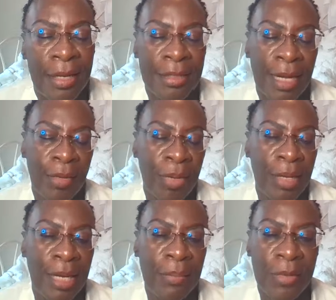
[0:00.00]
that's how you
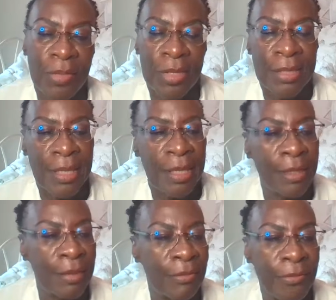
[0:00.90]
end up with things like,
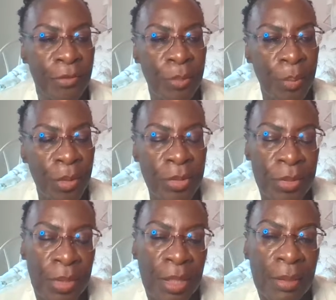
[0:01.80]
food
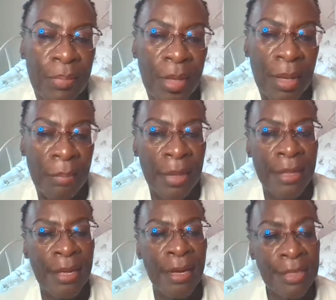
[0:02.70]
poisoning. But
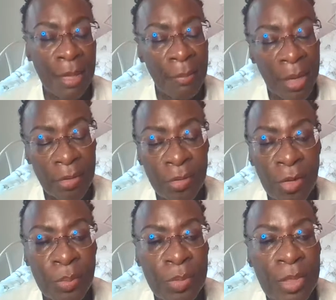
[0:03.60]
there are some
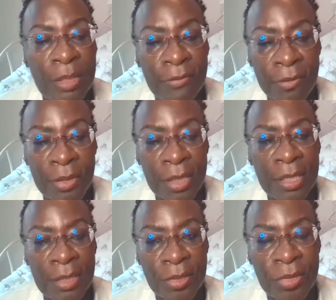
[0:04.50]
microbes in the food
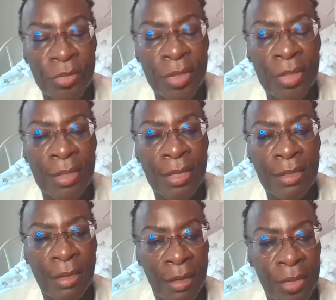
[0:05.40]
industry
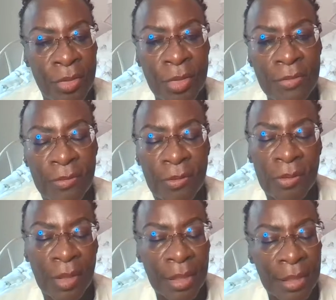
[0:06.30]
that are
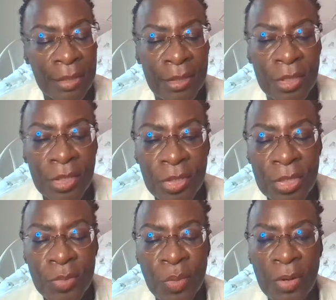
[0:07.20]
useful. Yeast
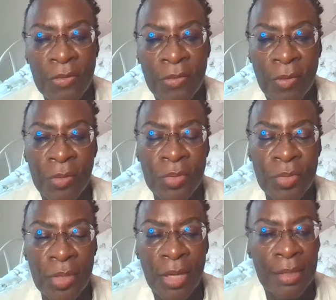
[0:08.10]
is one of
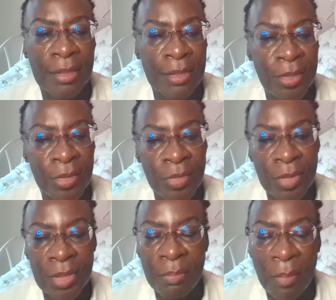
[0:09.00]
those, and it's
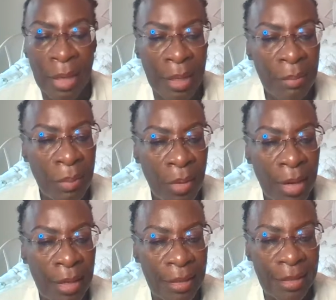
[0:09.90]
used in baking
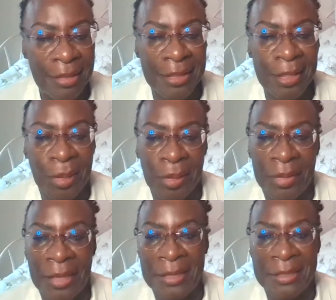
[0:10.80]
bread. So
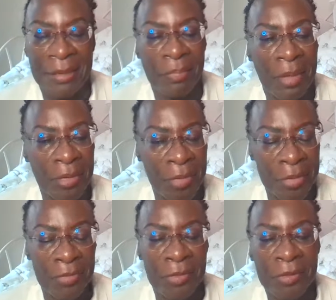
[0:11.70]
that is a
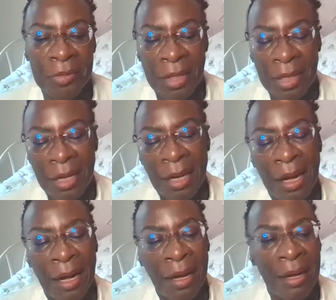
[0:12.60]
useful
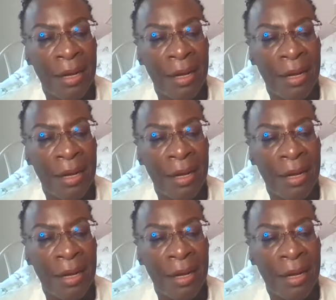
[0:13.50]
uh,